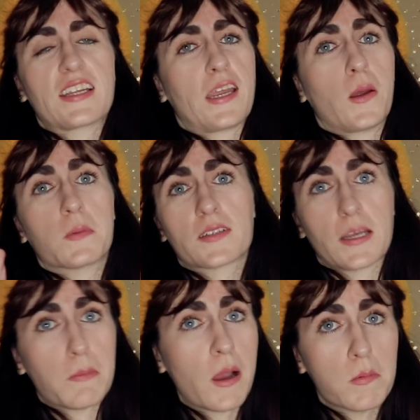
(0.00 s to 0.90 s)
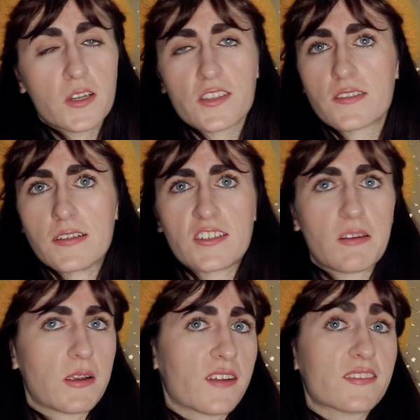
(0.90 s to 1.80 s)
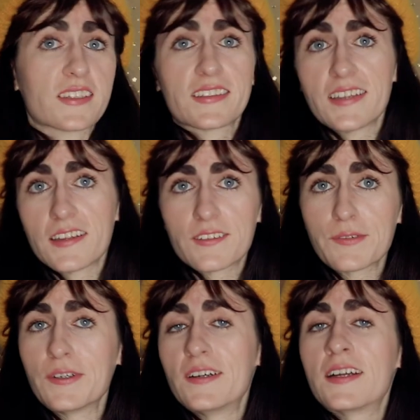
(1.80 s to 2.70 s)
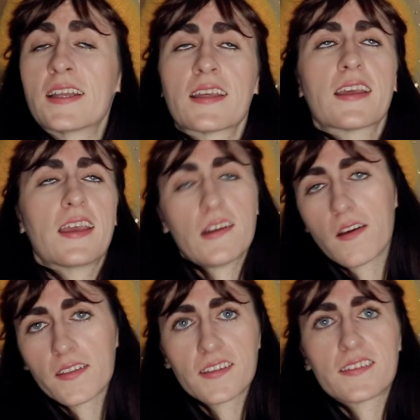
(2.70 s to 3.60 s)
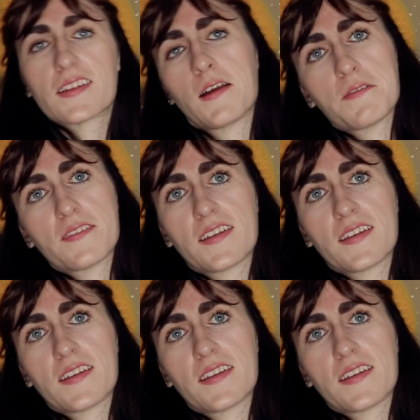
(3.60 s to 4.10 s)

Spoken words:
he helps her get published and she becomes successful and all this stuff,